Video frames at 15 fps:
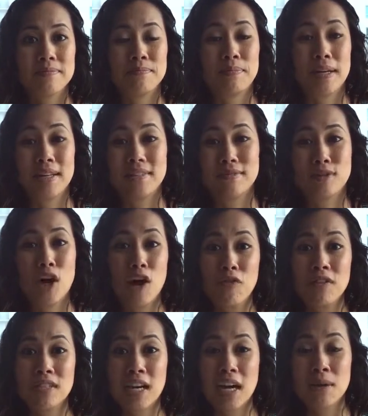But
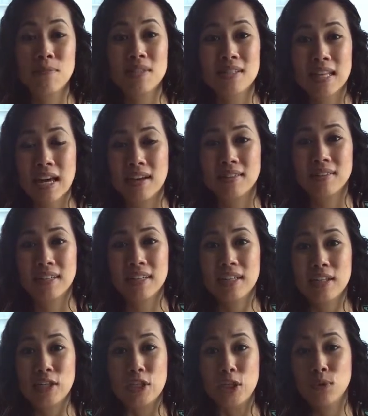oftentimes that
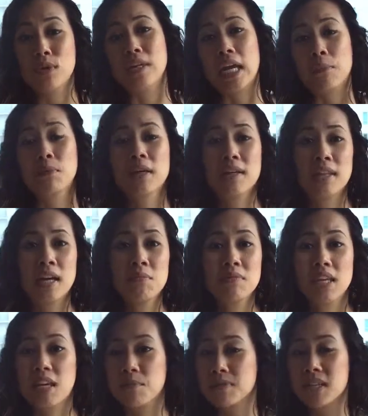you enabling them
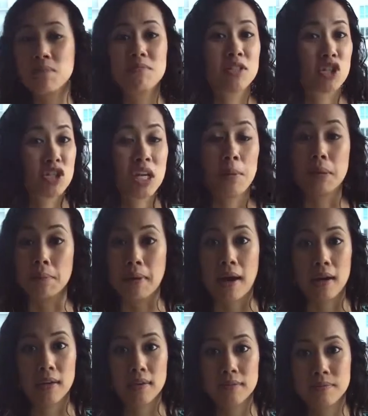keeps them just coming
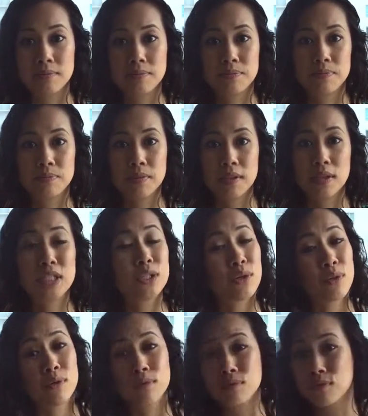back. So
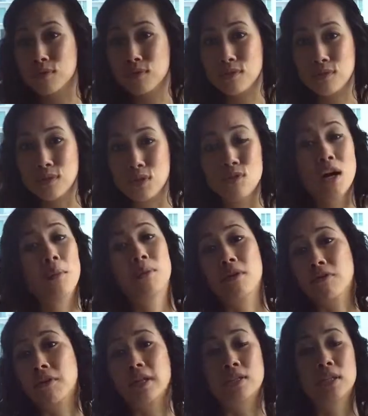you do not be
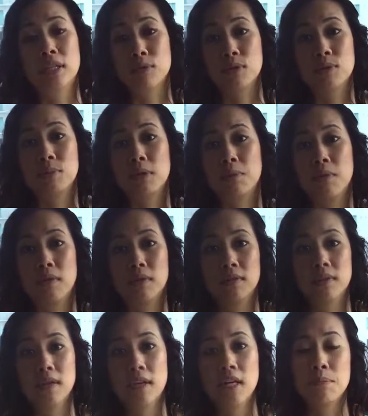afraid to lose people,
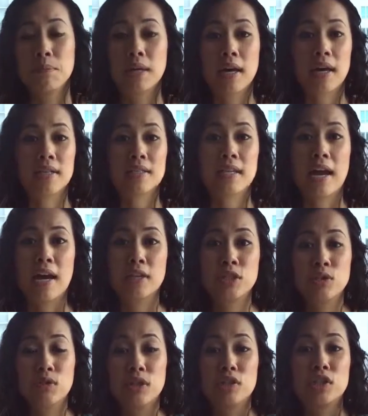because as
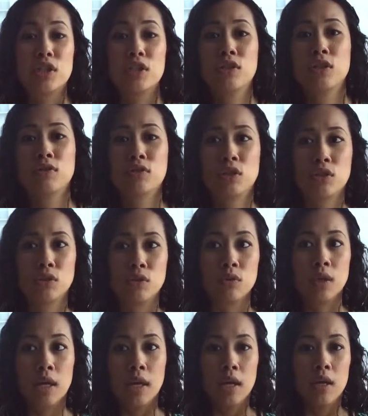you continue to
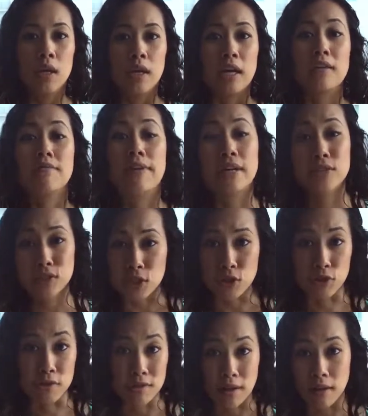invest in
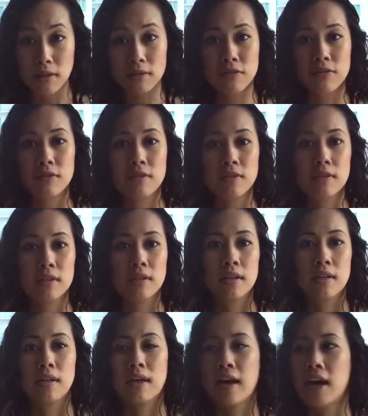yourself,
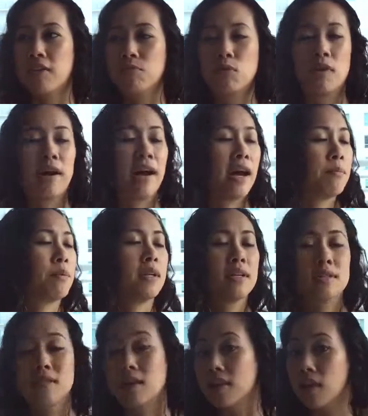have more
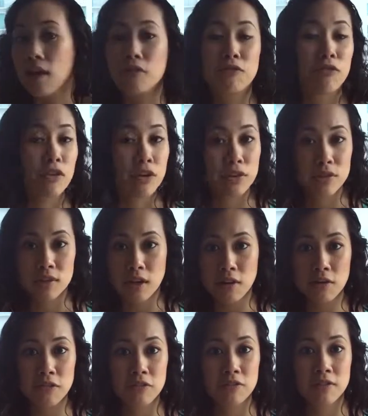happiness and love for
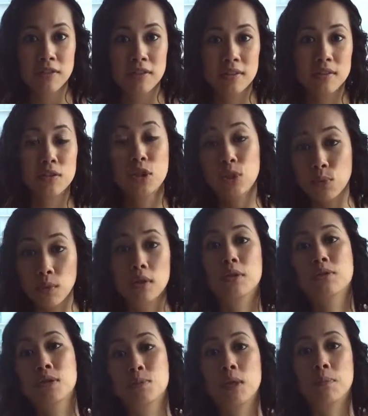yourself, you will
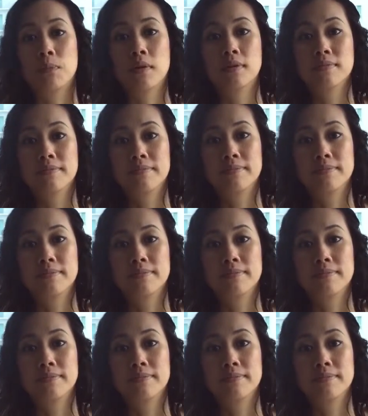lose people.